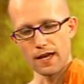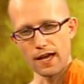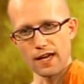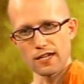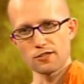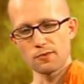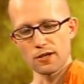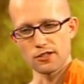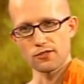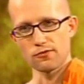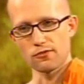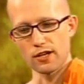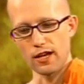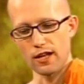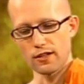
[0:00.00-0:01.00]
aspects
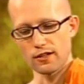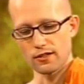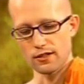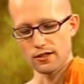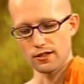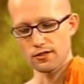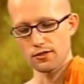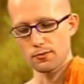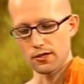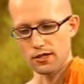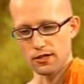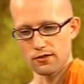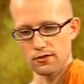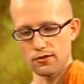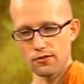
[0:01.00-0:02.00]
of reality, the
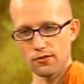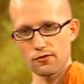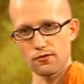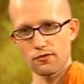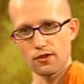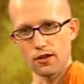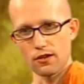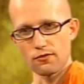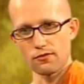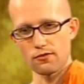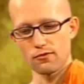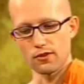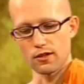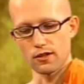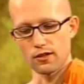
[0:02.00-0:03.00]
experiences of, of,
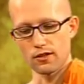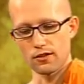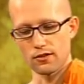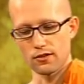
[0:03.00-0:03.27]
uh,